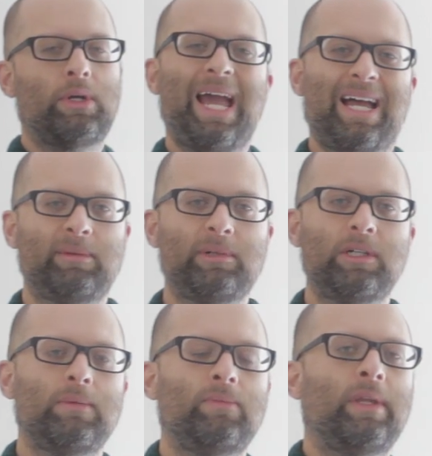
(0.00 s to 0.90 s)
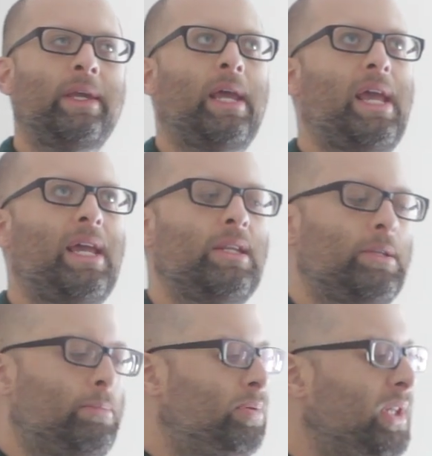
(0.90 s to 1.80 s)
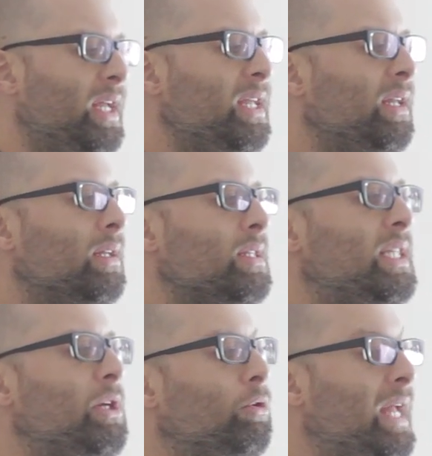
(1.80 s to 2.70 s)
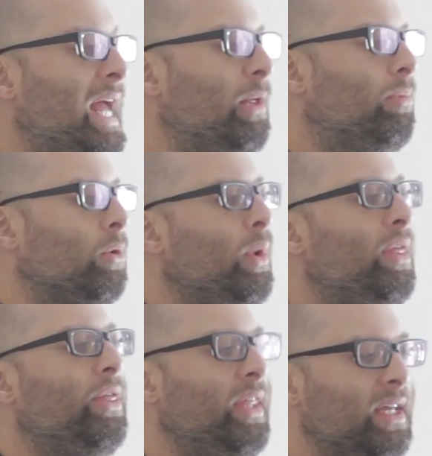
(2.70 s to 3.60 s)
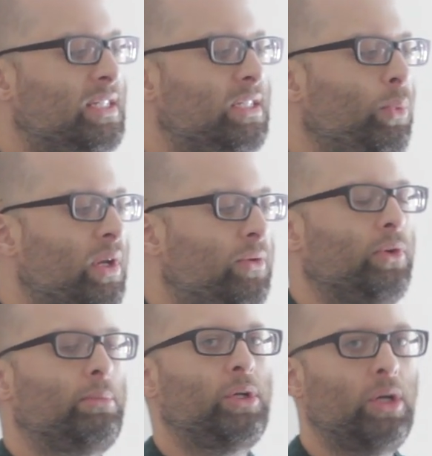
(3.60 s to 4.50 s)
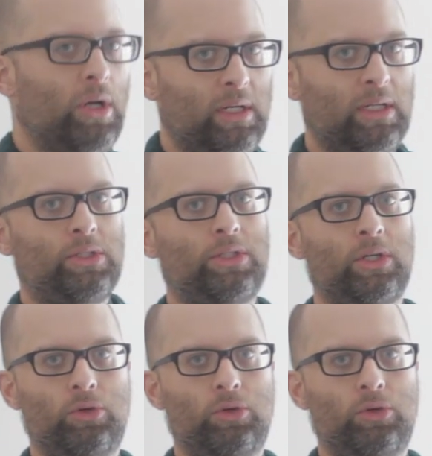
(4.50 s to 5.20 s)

Caliber, and playing Zero Caliber with this went from good to